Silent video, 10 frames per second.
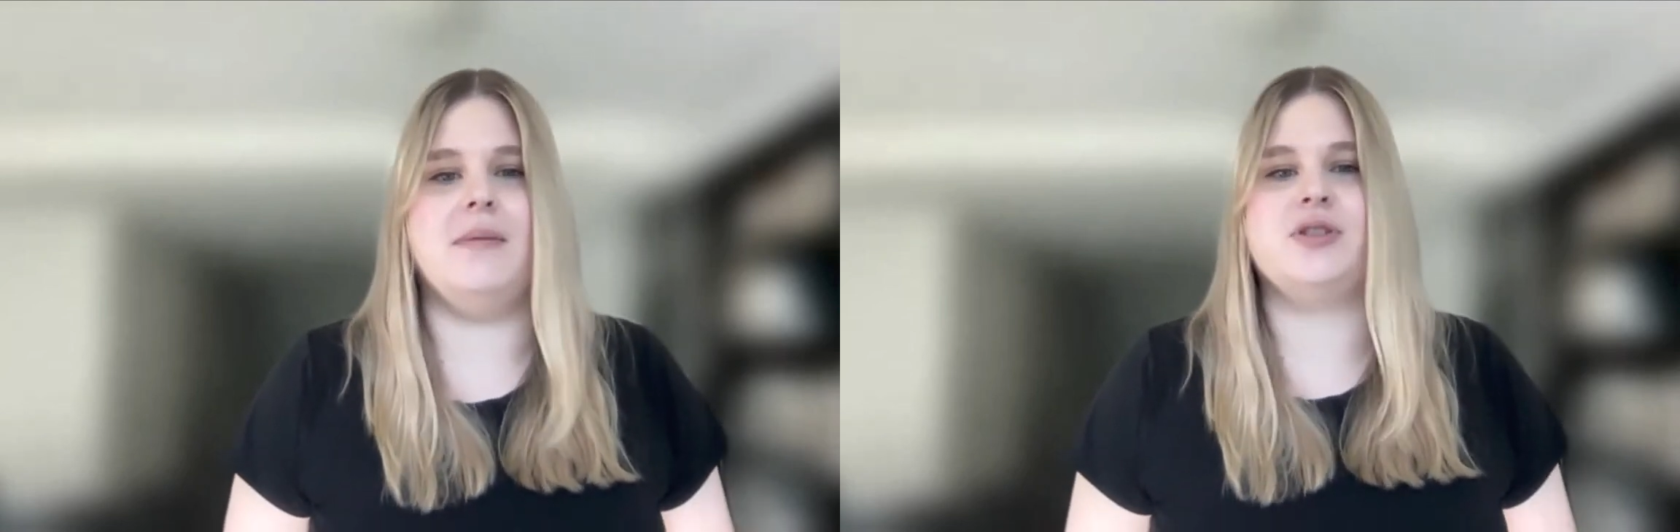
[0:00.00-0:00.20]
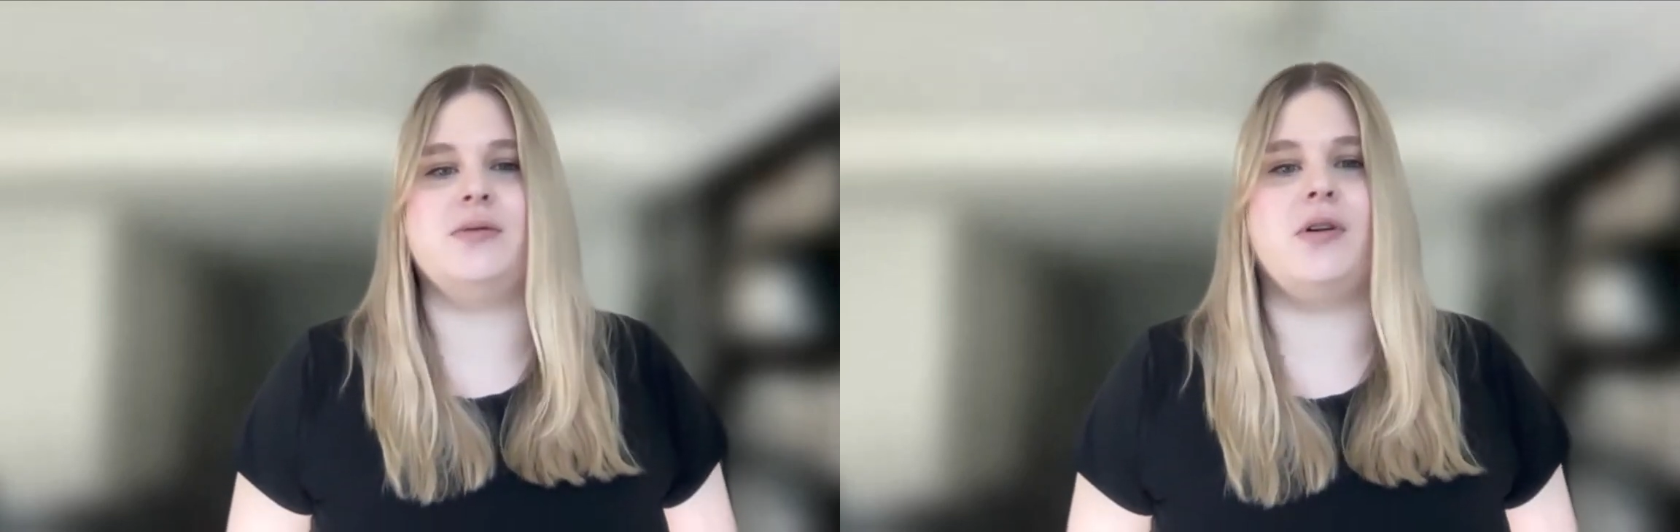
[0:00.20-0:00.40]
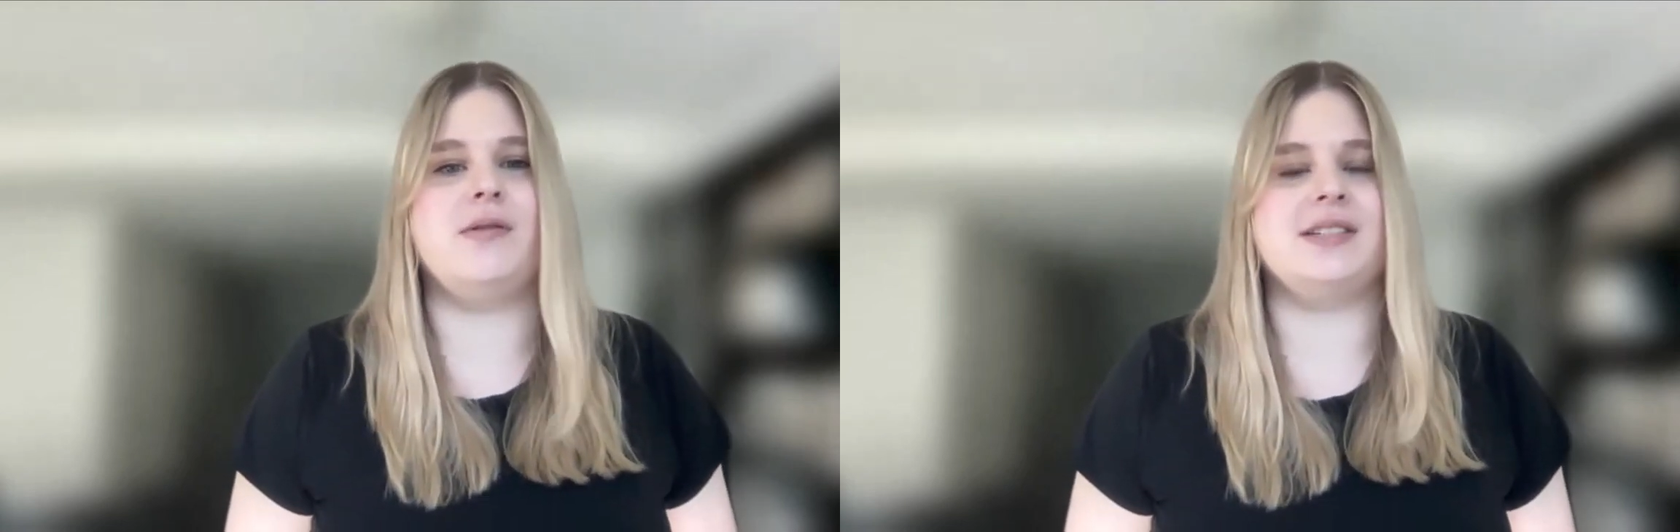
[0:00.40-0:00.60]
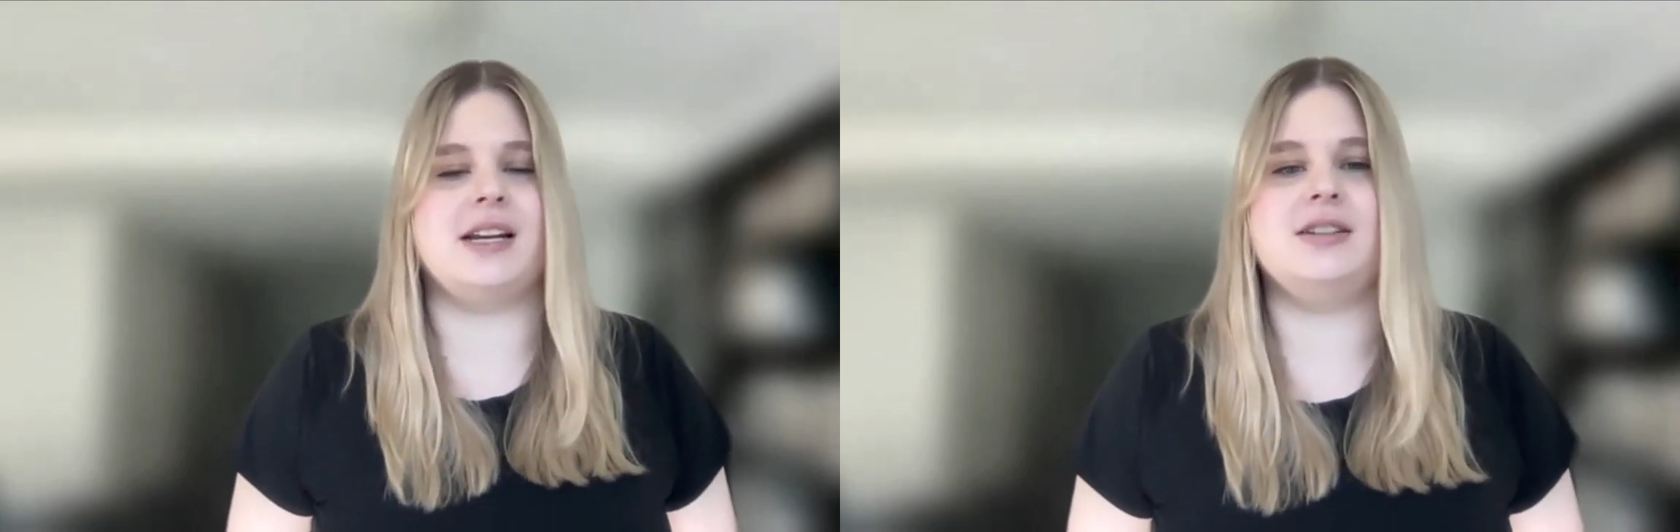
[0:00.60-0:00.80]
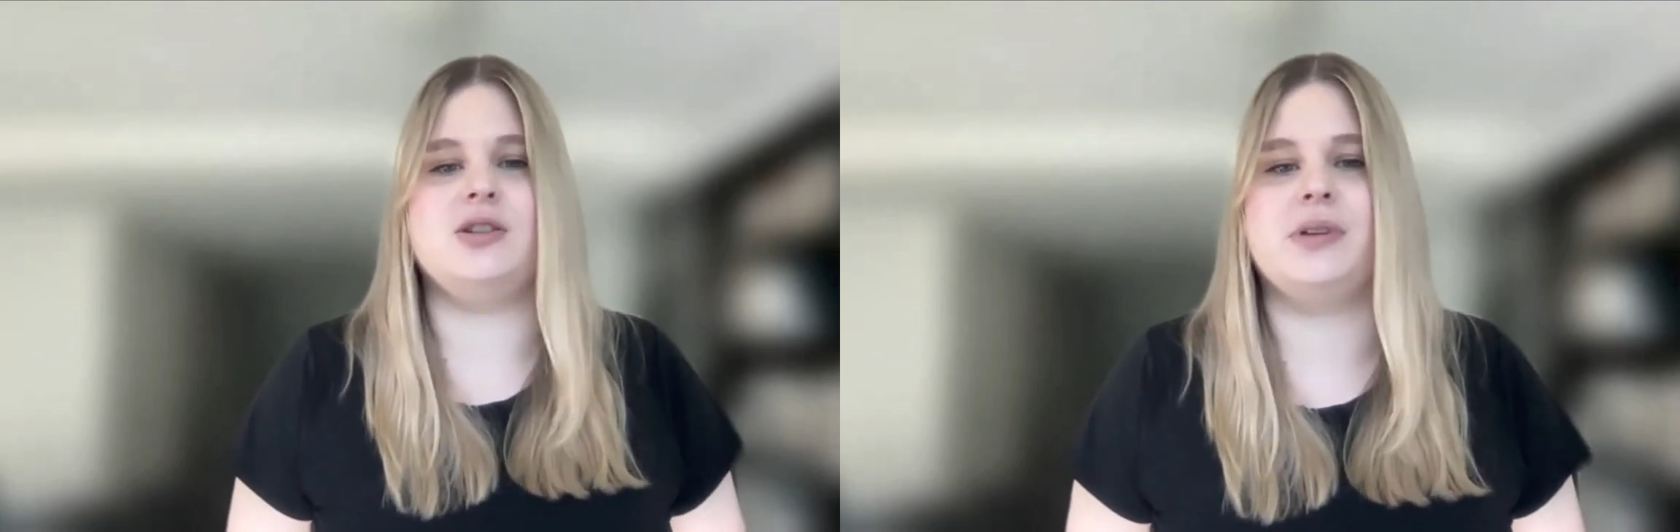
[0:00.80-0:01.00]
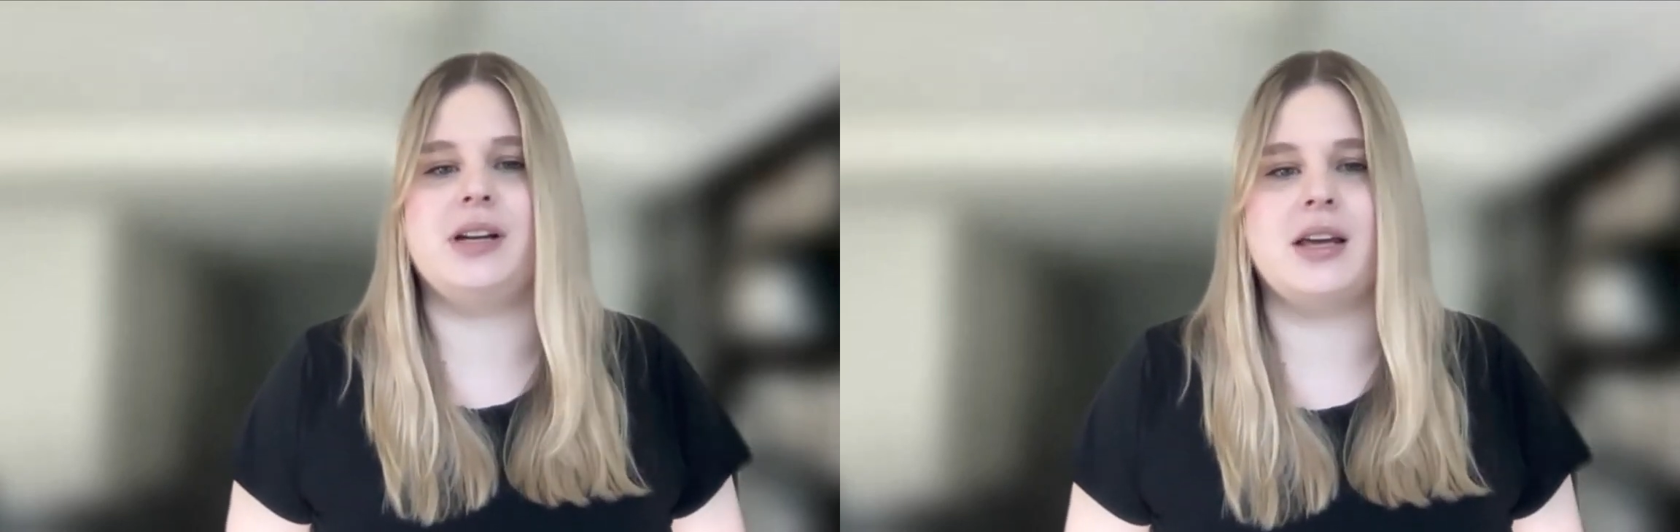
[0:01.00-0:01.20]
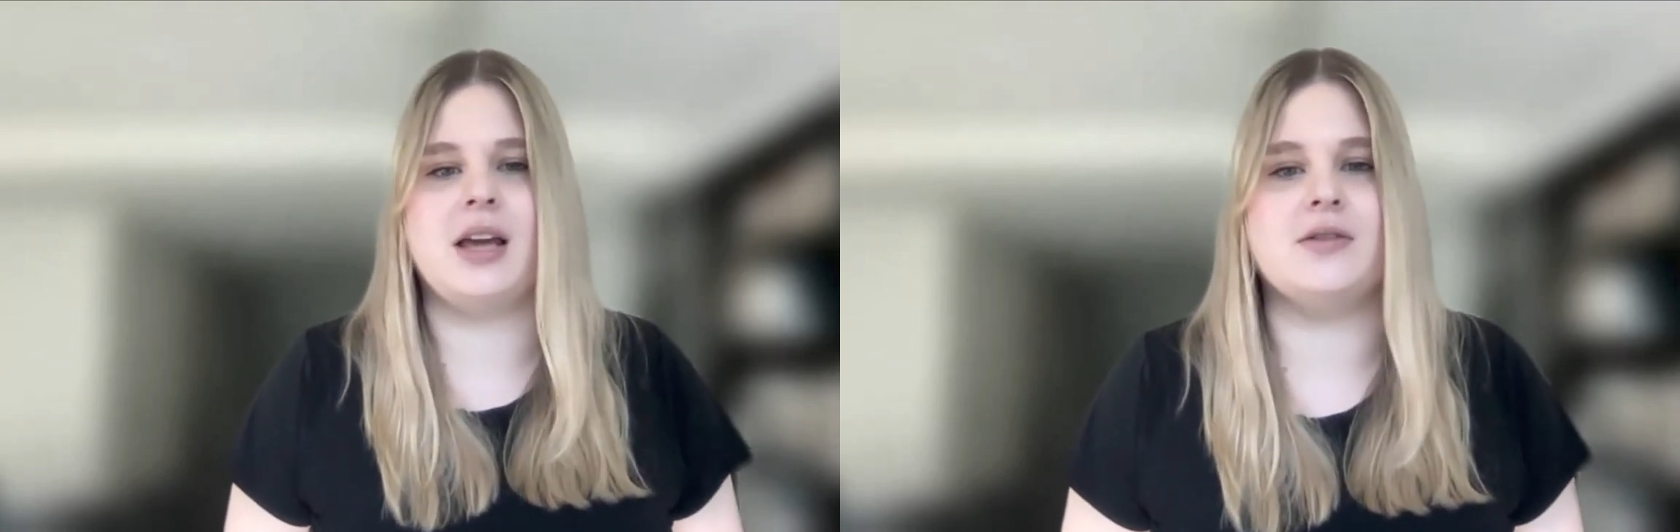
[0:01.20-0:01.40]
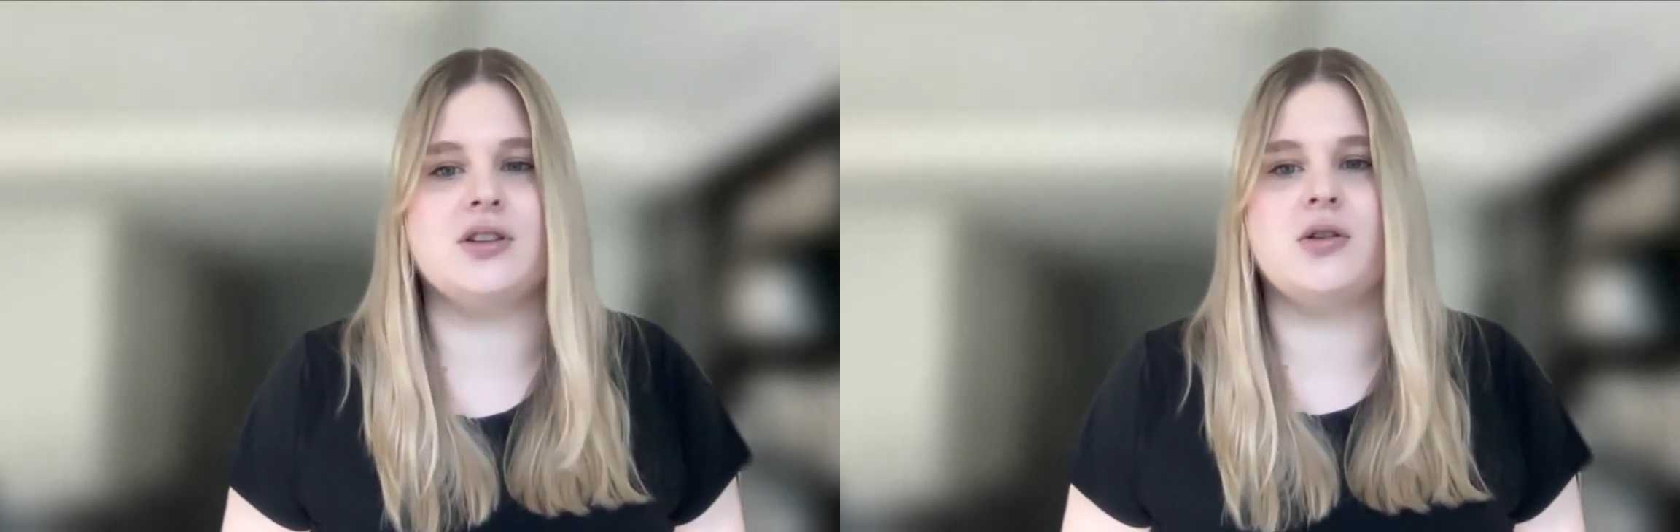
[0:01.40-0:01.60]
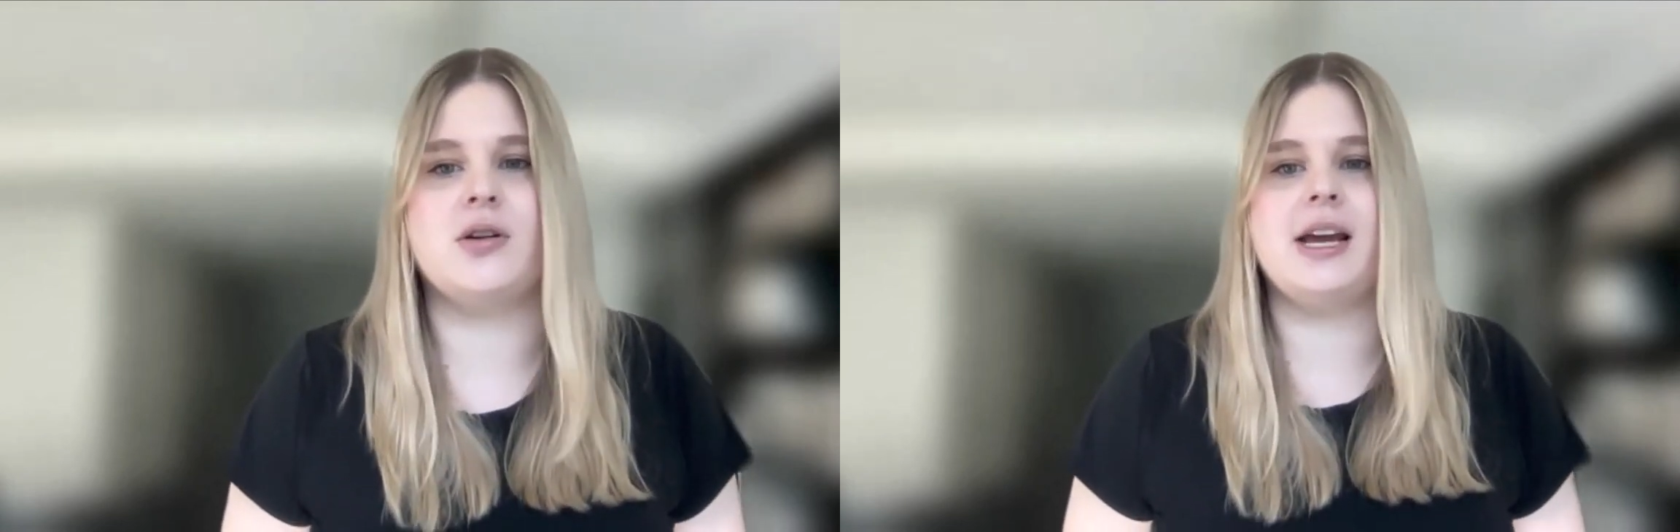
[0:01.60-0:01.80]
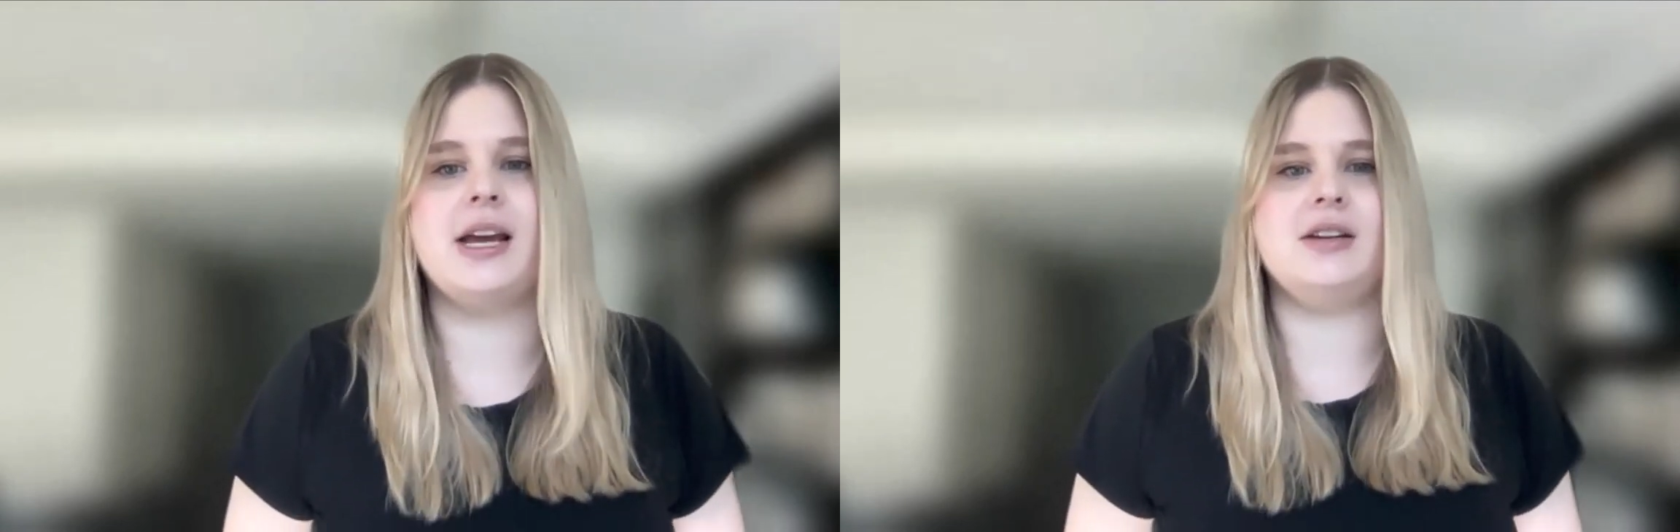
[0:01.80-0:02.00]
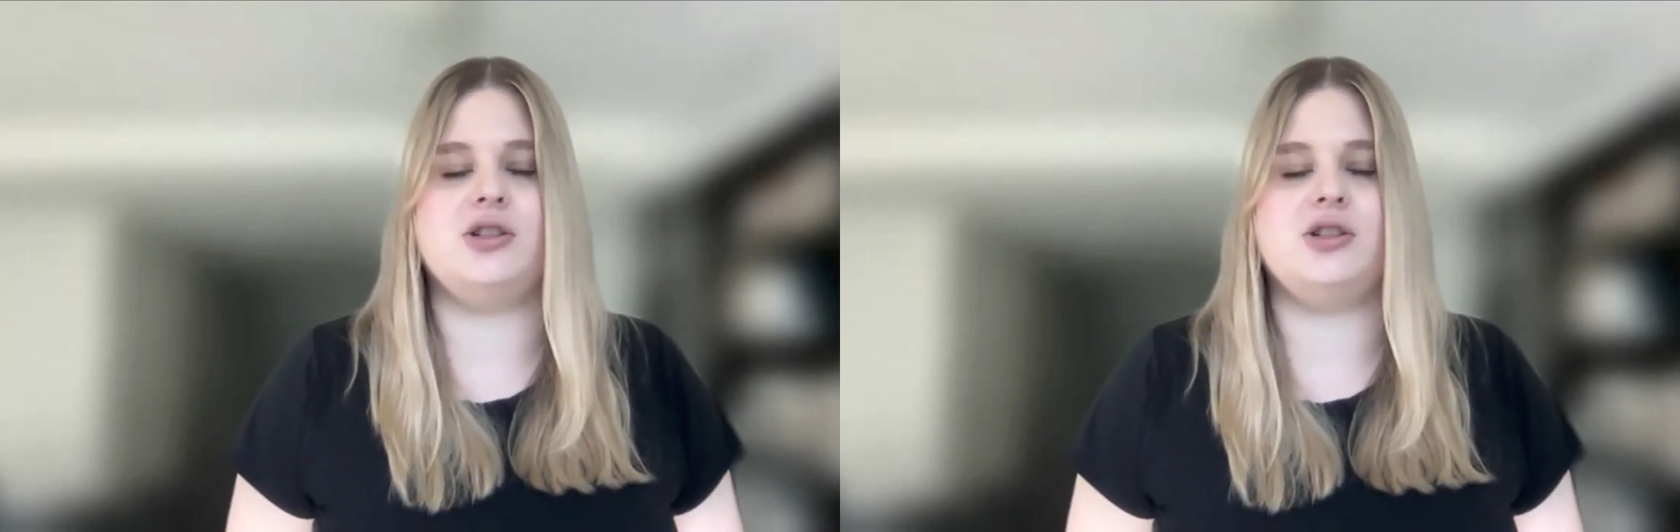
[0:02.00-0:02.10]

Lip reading: So we're always getting duplicate accounts created,